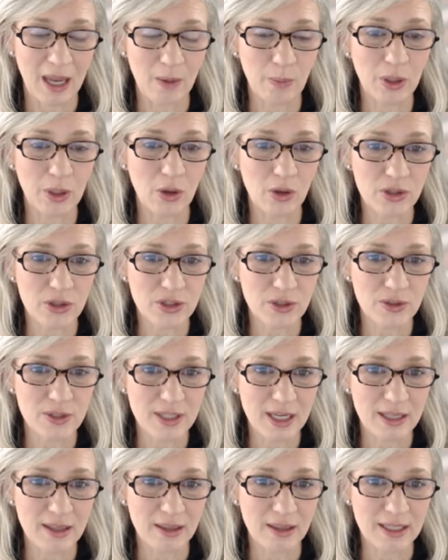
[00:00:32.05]
will also
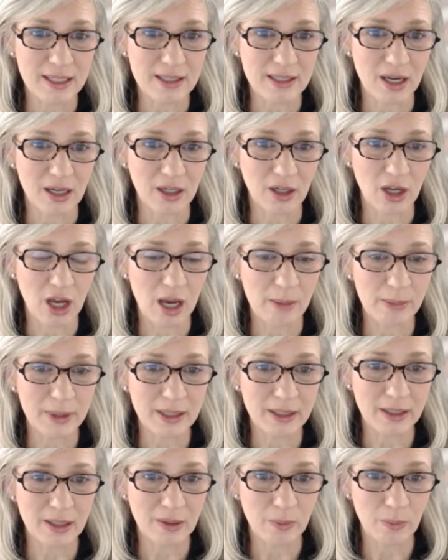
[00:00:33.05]
say that these aren't common